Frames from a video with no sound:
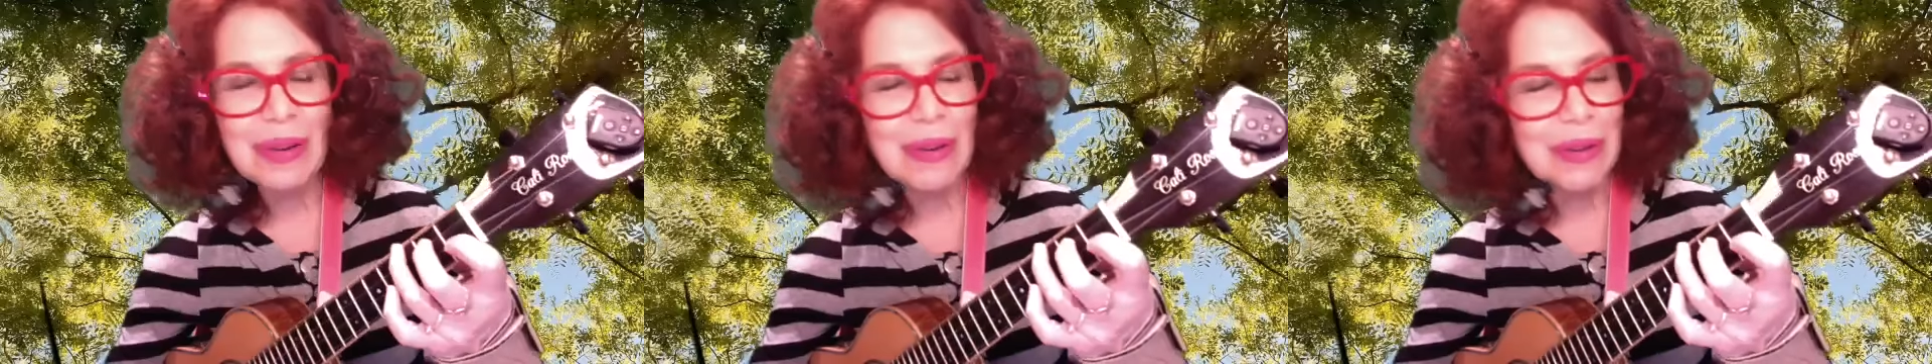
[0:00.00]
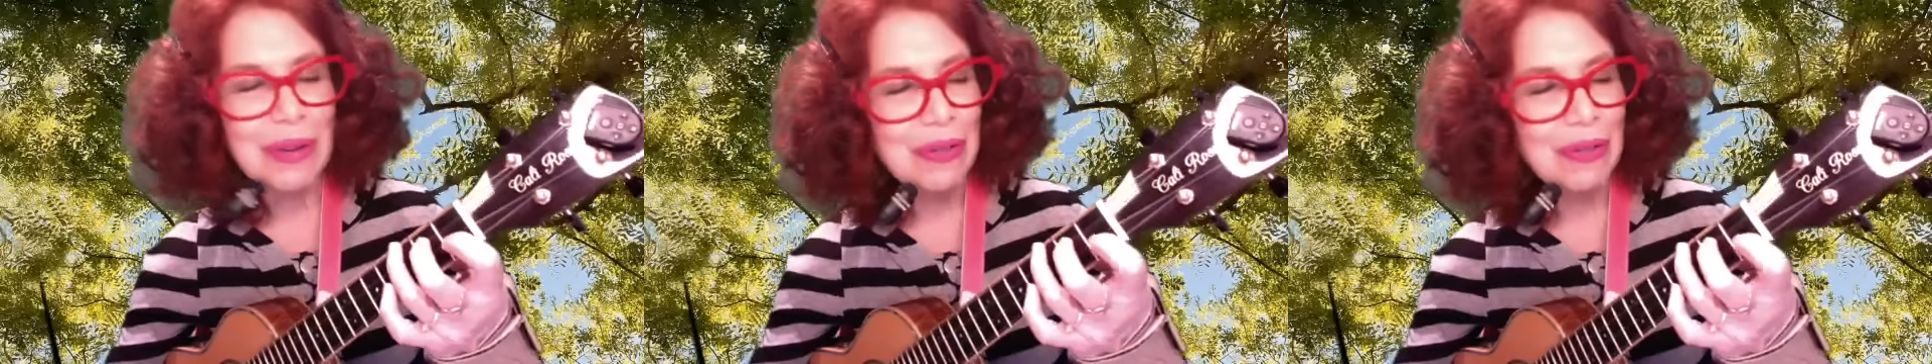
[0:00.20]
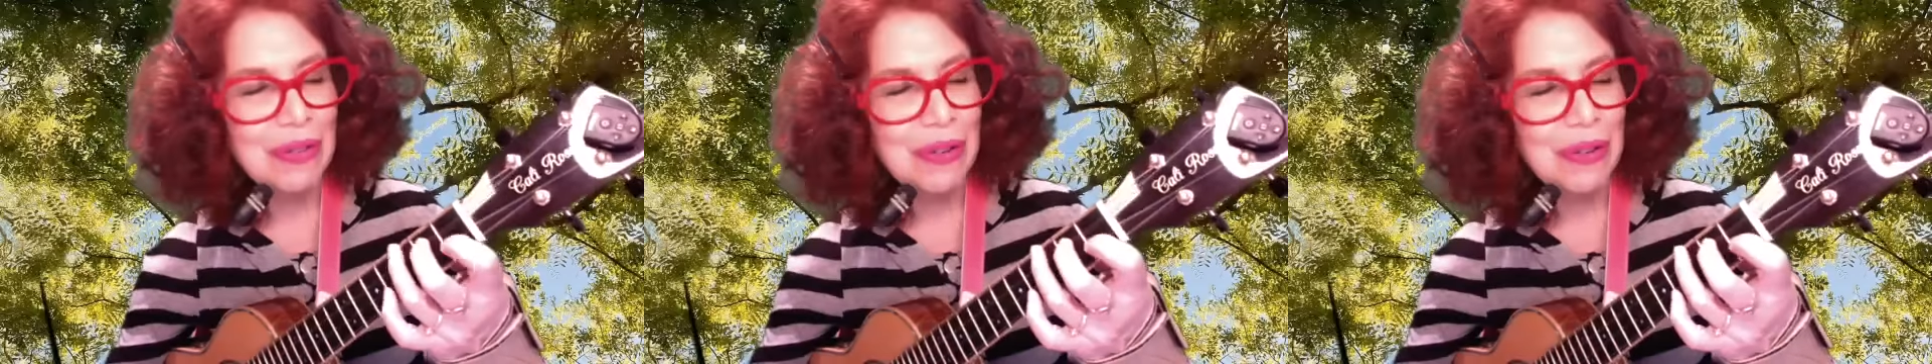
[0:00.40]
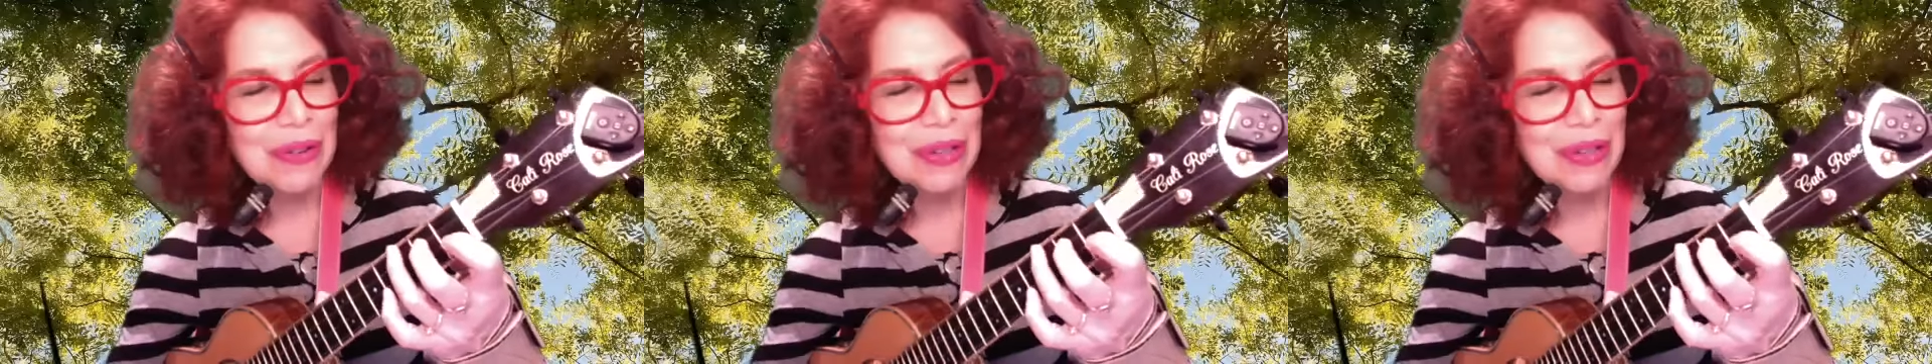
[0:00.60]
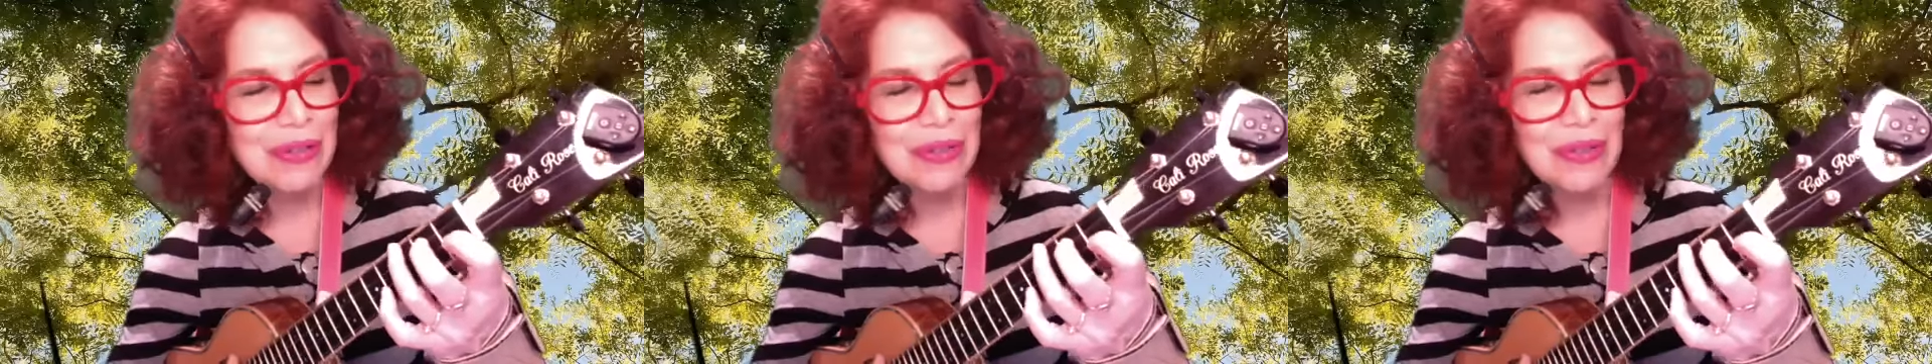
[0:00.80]
on the
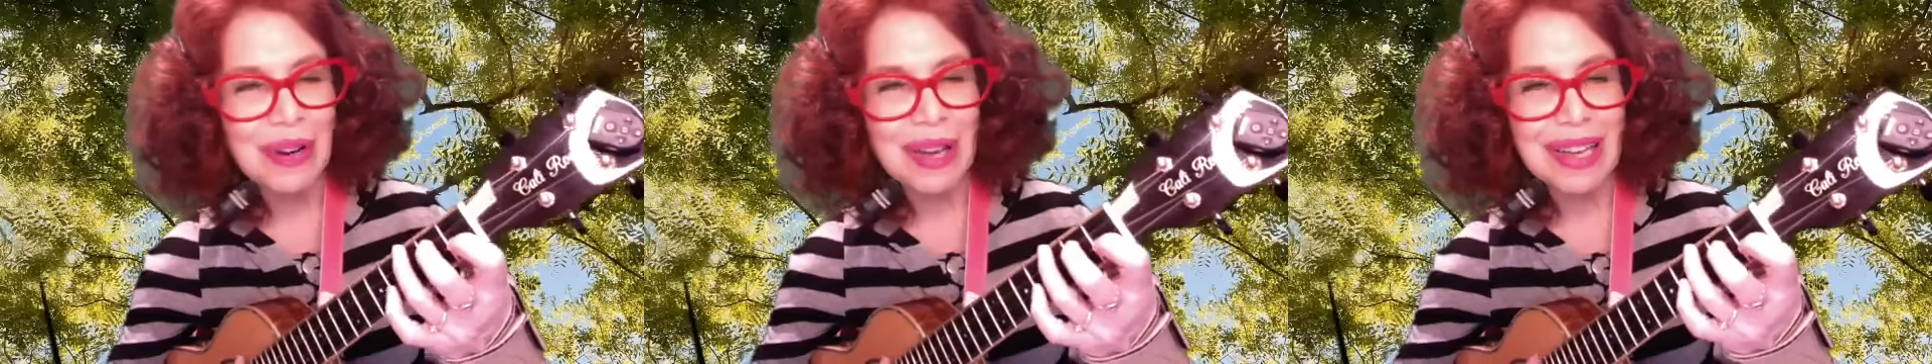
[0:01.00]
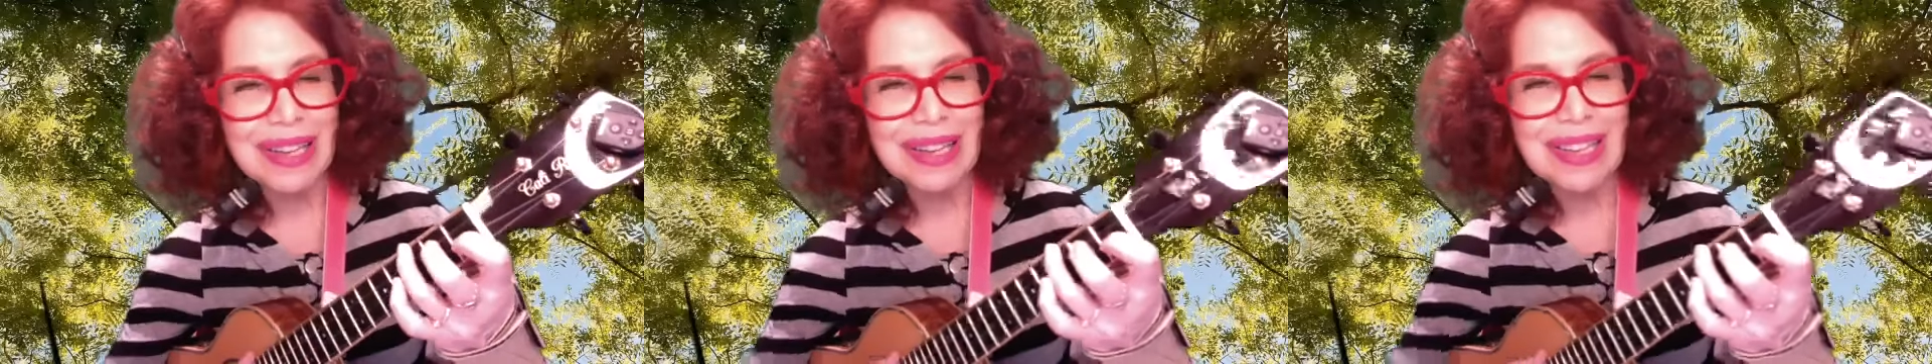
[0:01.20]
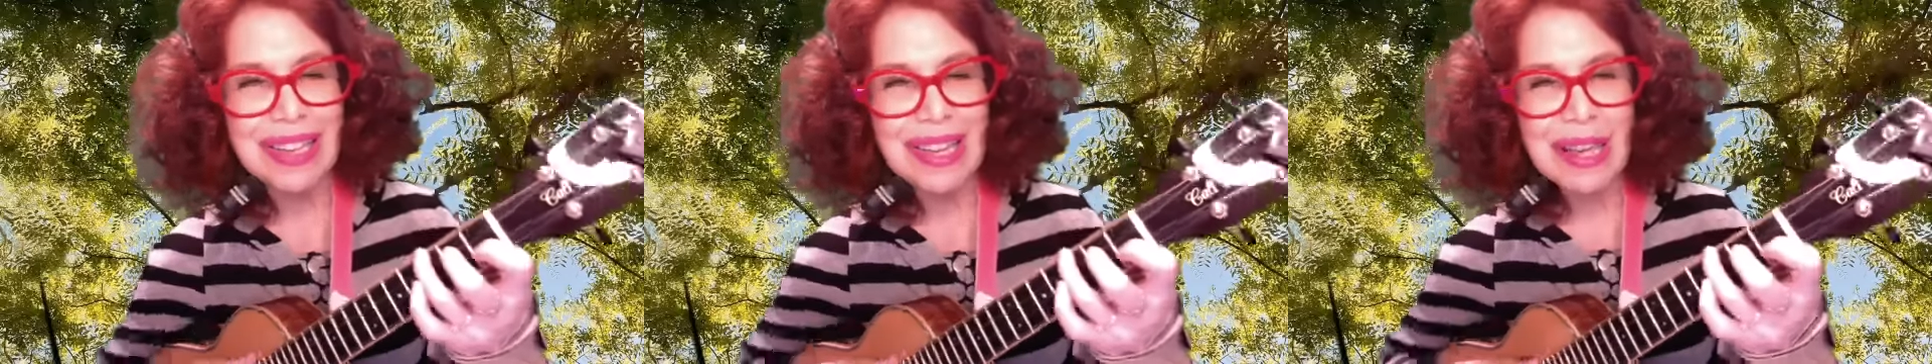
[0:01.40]
first fret,